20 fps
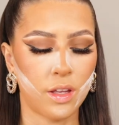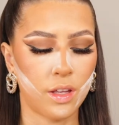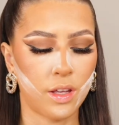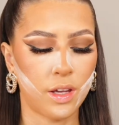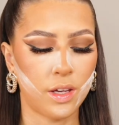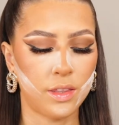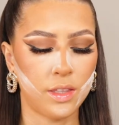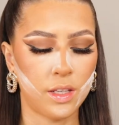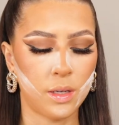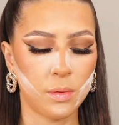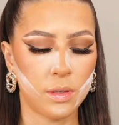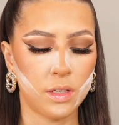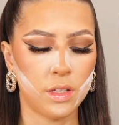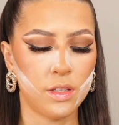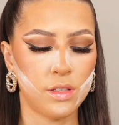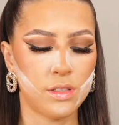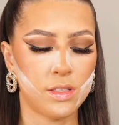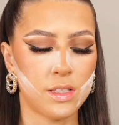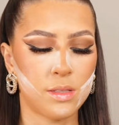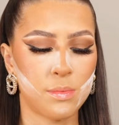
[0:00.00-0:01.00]
And then I'm going to
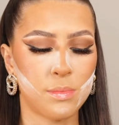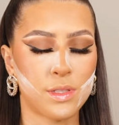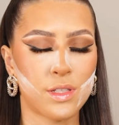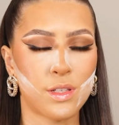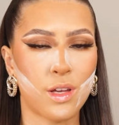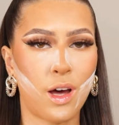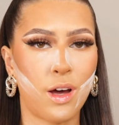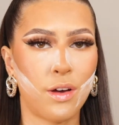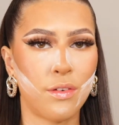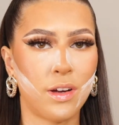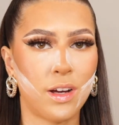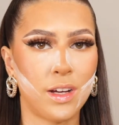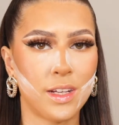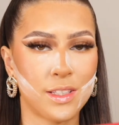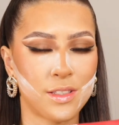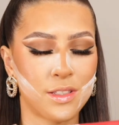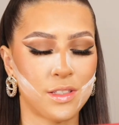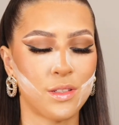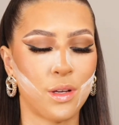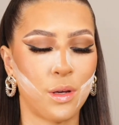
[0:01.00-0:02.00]
use this mascara,
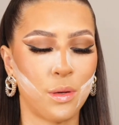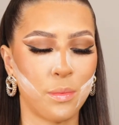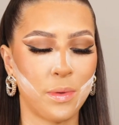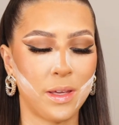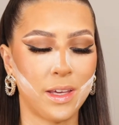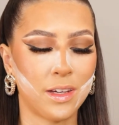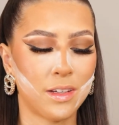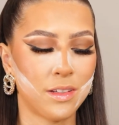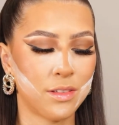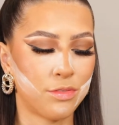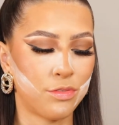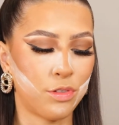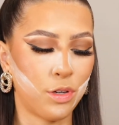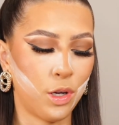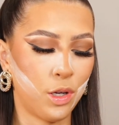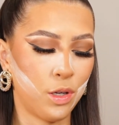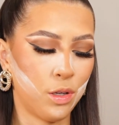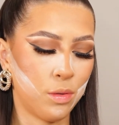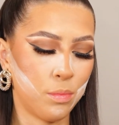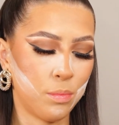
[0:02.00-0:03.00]
it's so big,
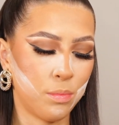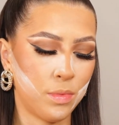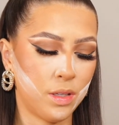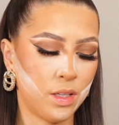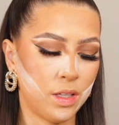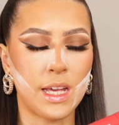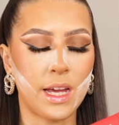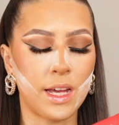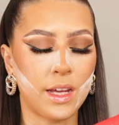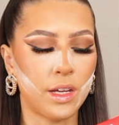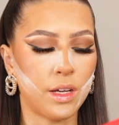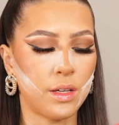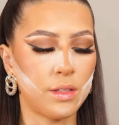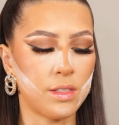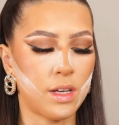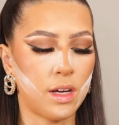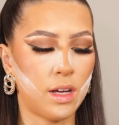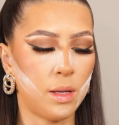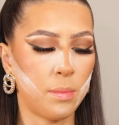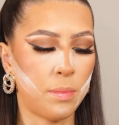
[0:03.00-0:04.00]
from Diego
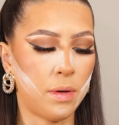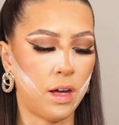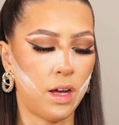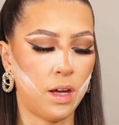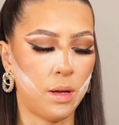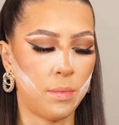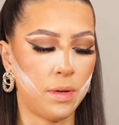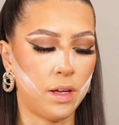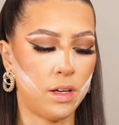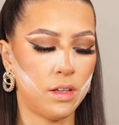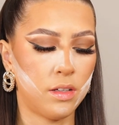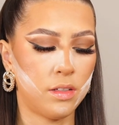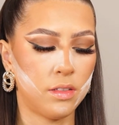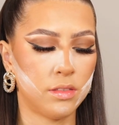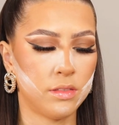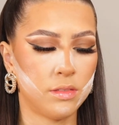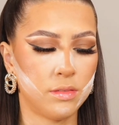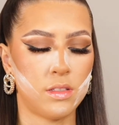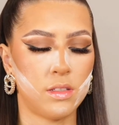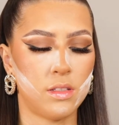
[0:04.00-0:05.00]
Dalla Palma.
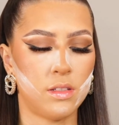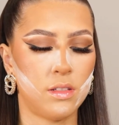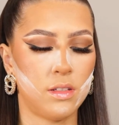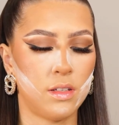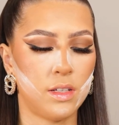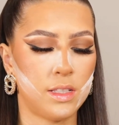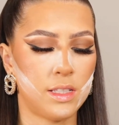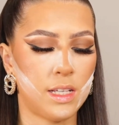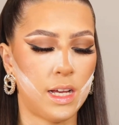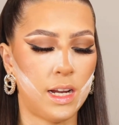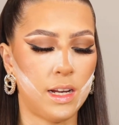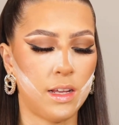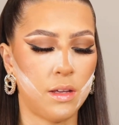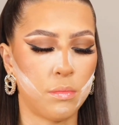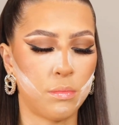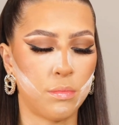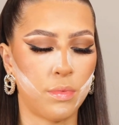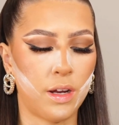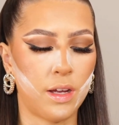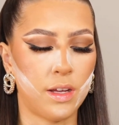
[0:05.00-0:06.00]
It's an
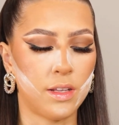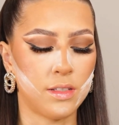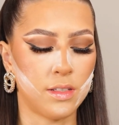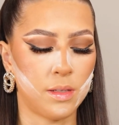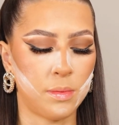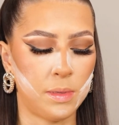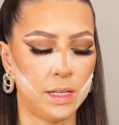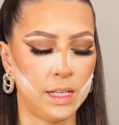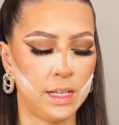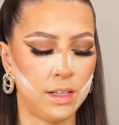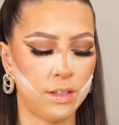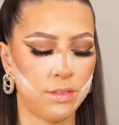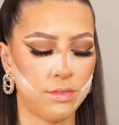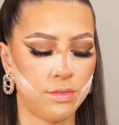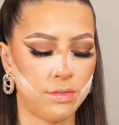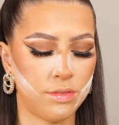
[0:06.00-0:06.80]
Italian brand, I believe.